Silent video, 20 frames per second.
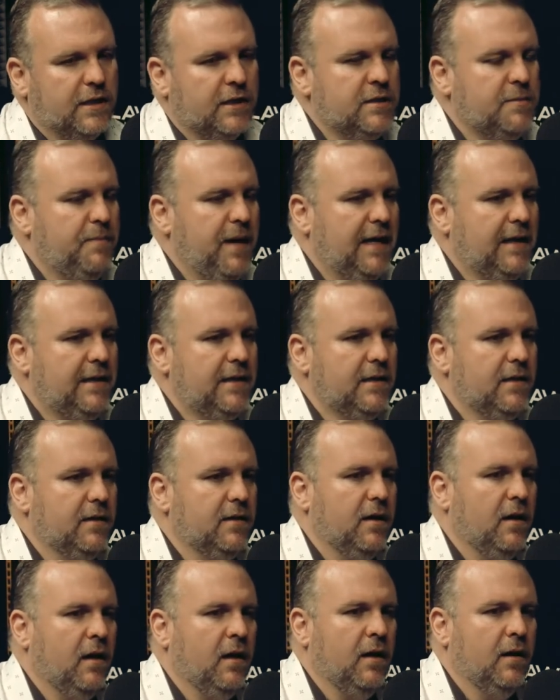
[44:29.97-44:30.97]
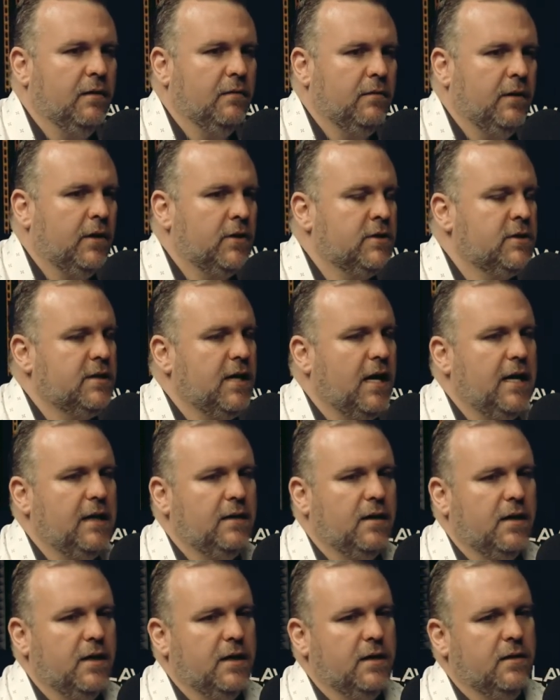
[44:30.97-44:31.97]
expect it. Uh, they're
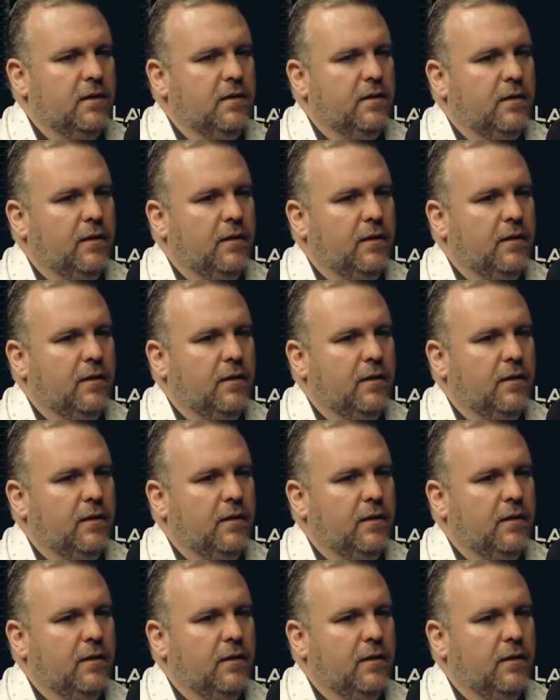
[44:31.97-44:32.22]
sidelined.